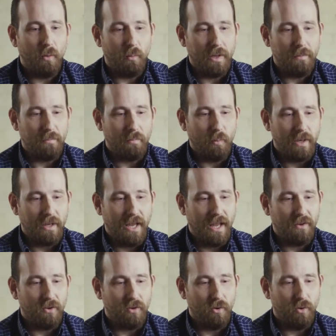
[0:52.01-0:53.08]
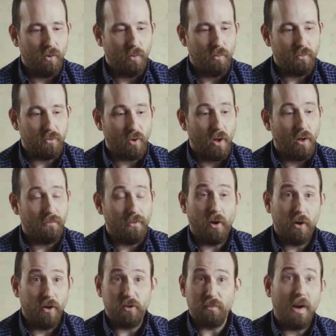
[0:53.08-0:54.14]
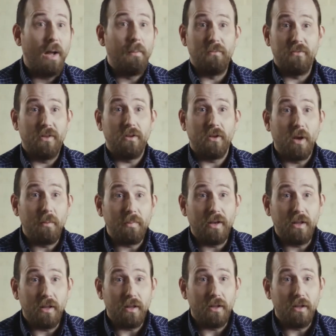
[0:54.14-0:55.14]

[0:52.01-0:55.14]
We get to solve the hardest problems at the company.